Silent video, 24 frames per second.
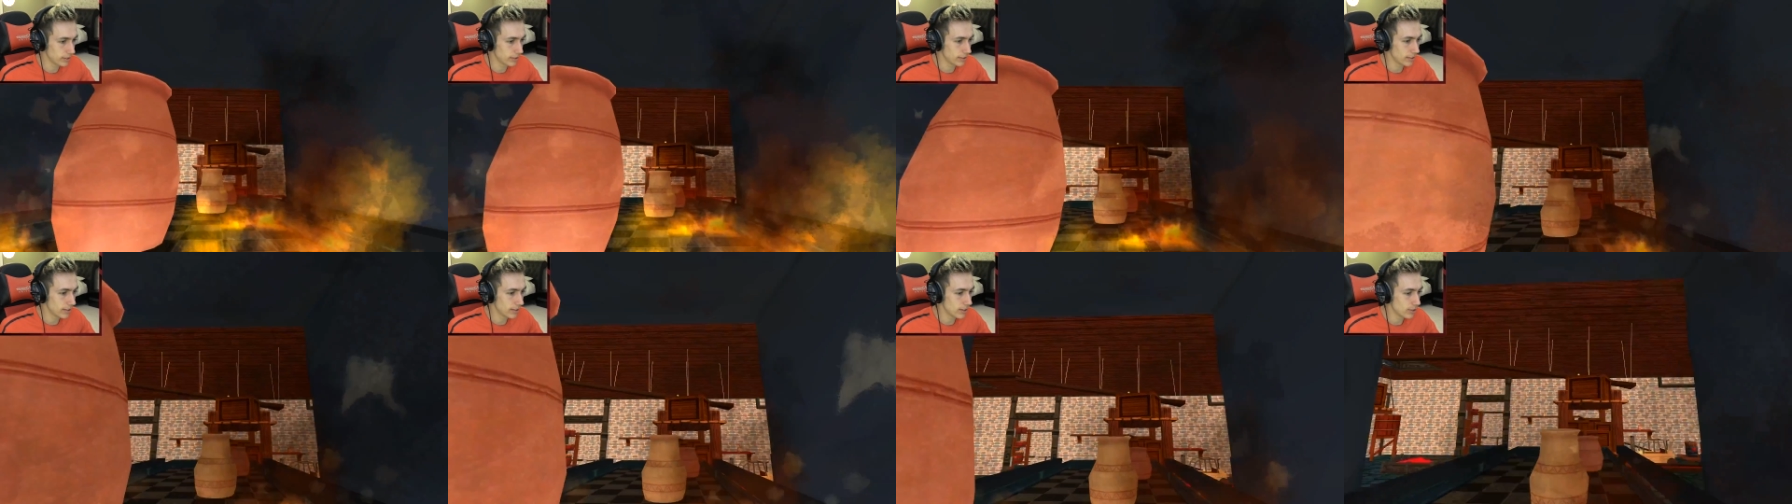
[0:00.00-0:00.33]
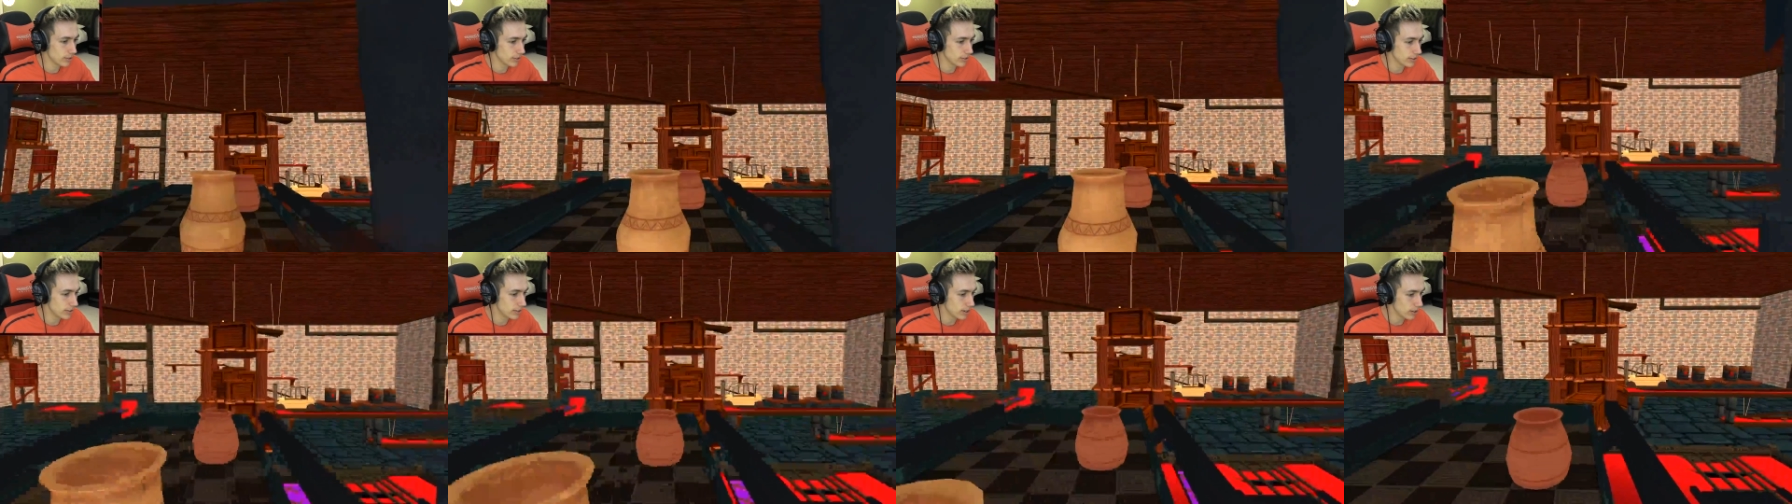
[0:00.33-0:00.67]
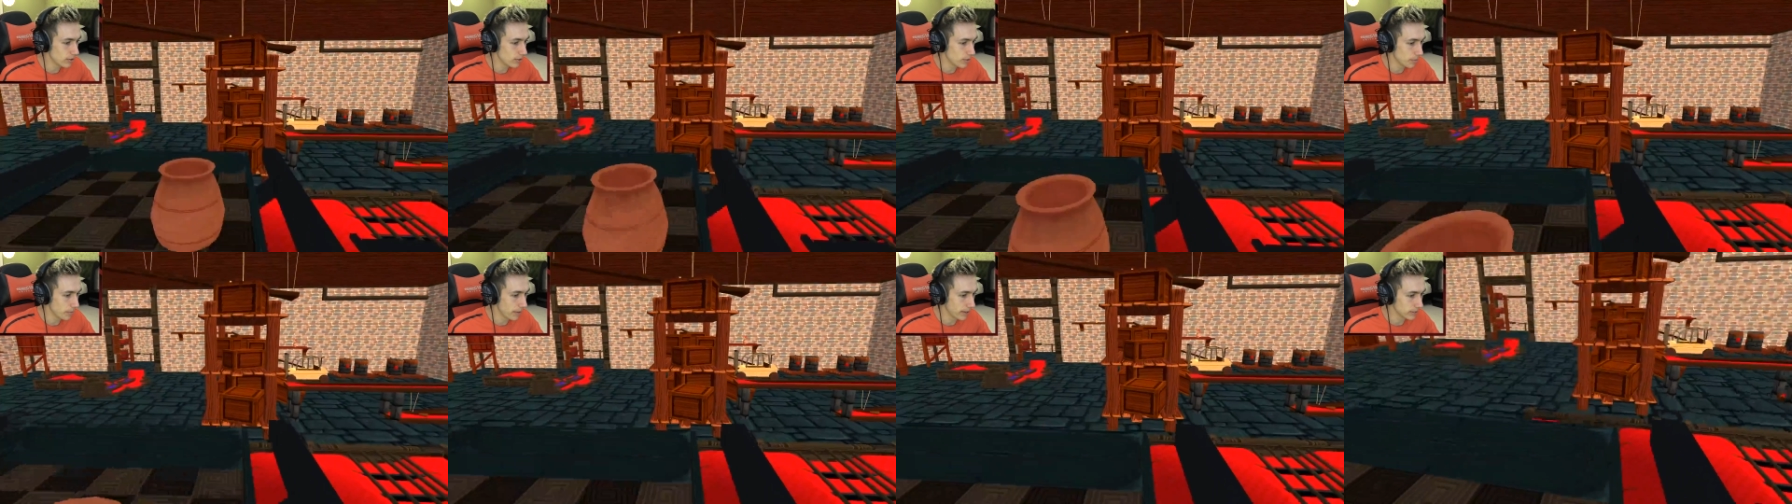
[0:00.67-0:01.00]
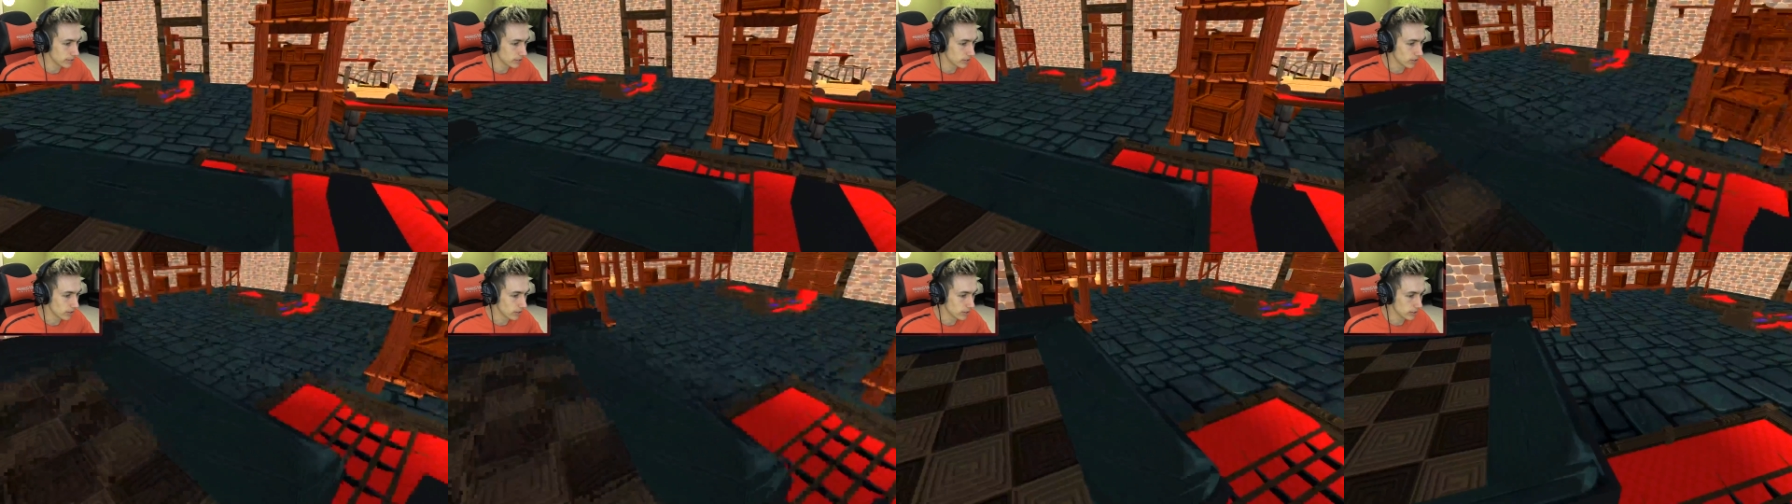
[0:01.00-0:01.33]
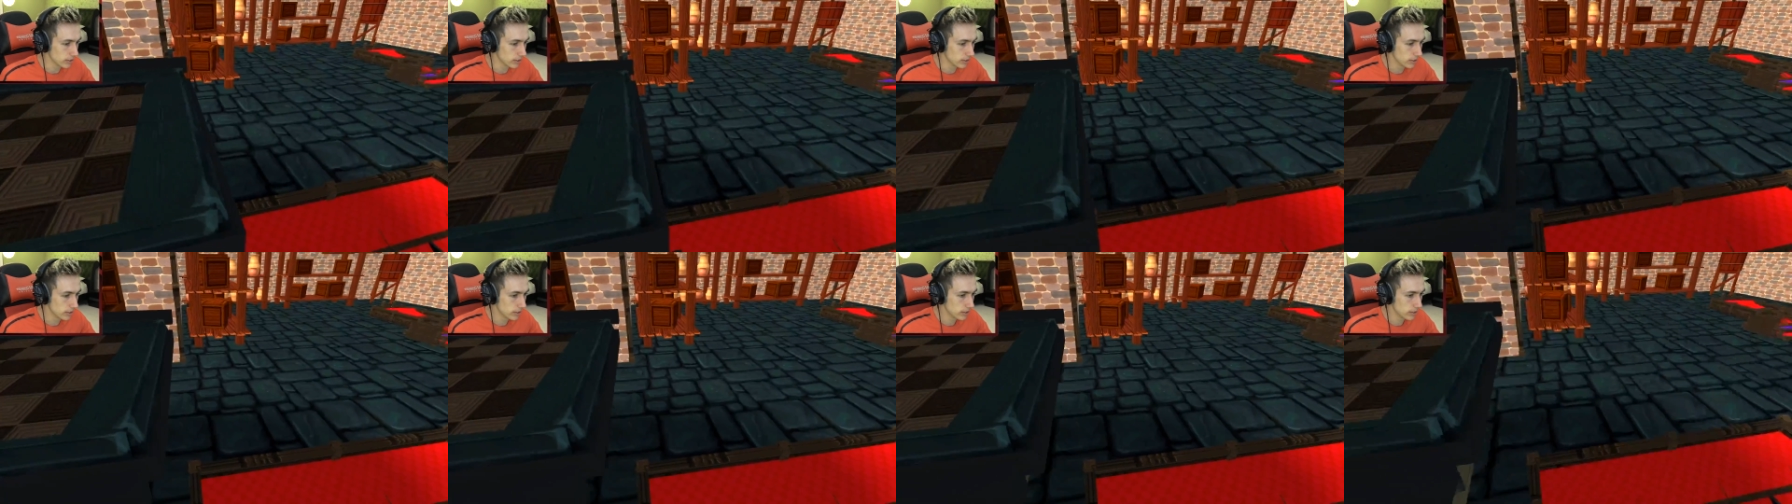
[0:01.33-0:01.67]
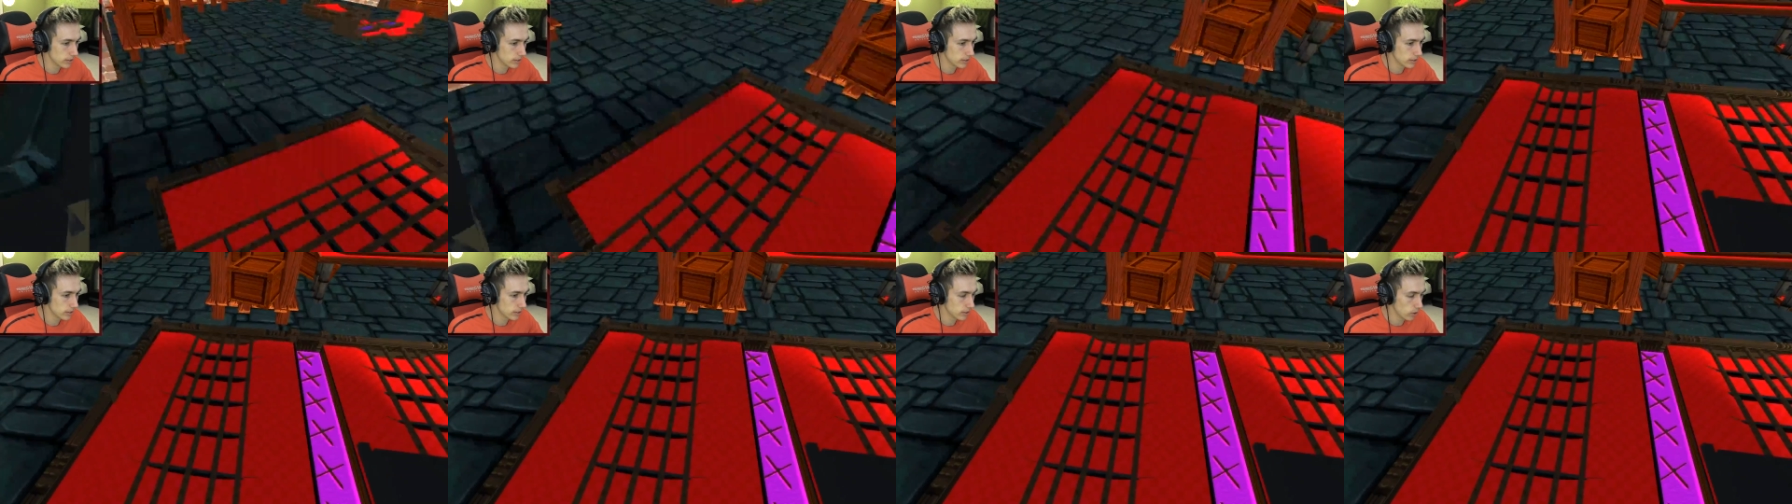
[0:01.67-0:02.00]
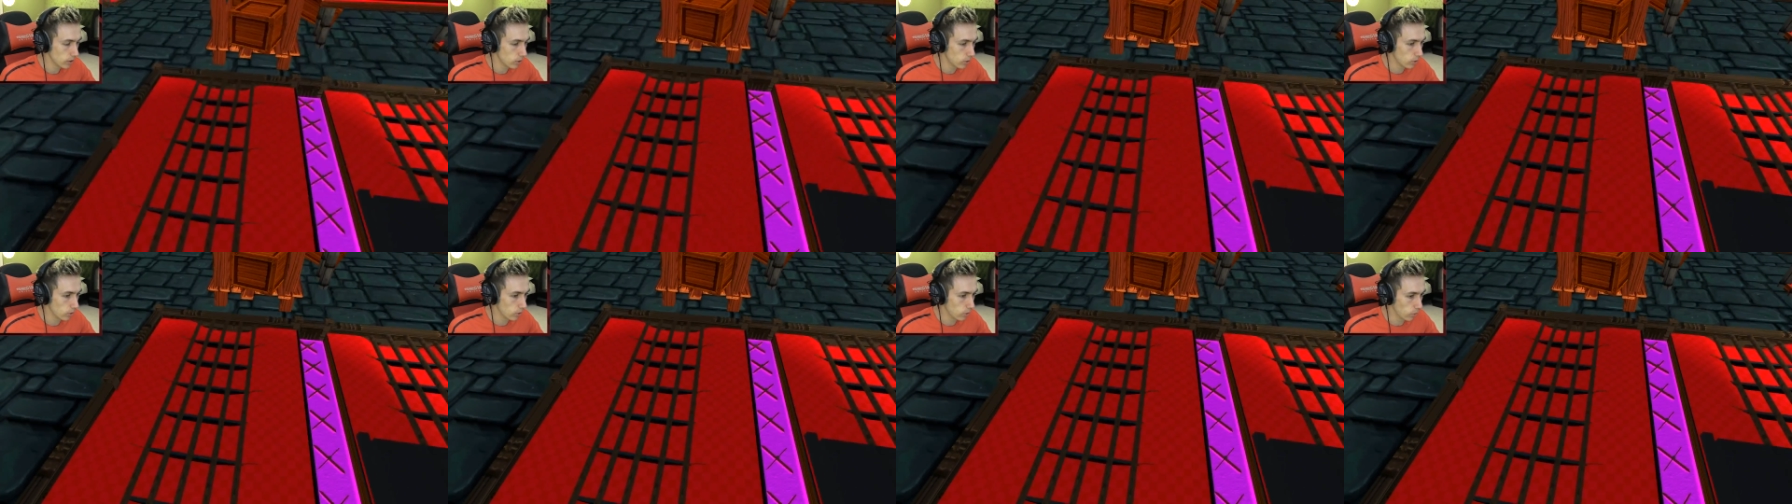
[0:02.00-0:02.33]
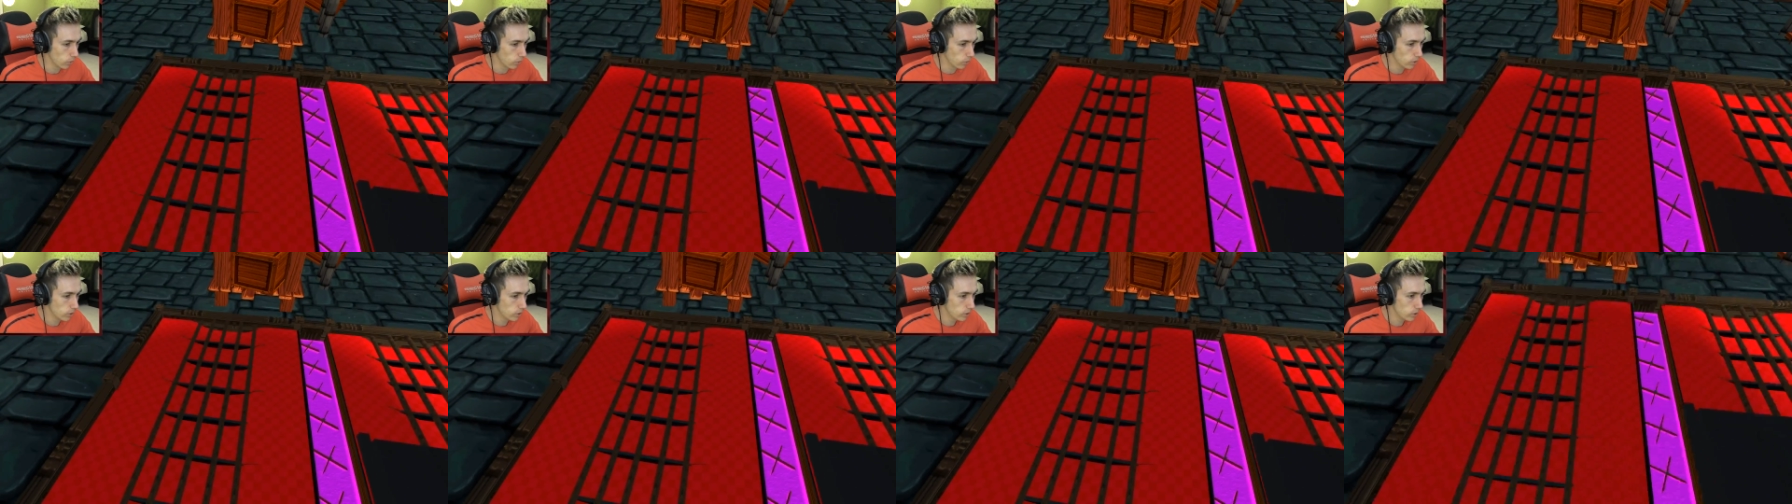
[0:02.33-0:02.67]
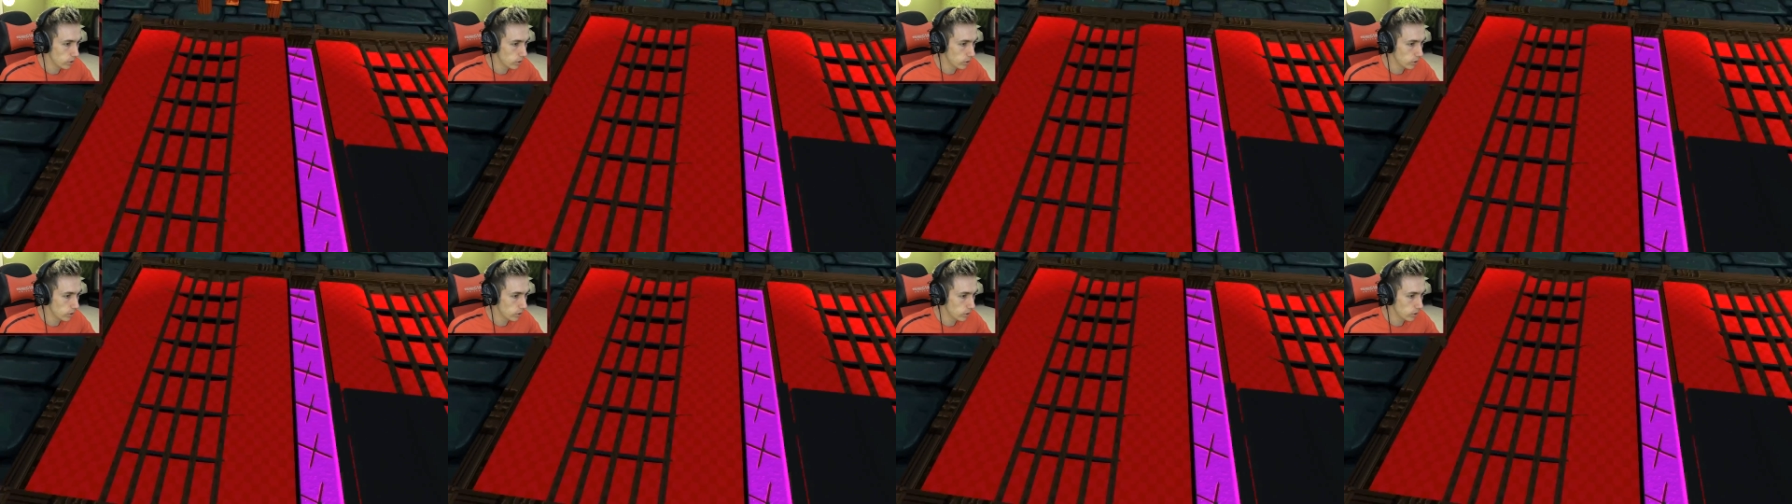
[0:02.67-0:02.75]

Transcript: No, donut no, the Donut Man's gone. Donut. Oh.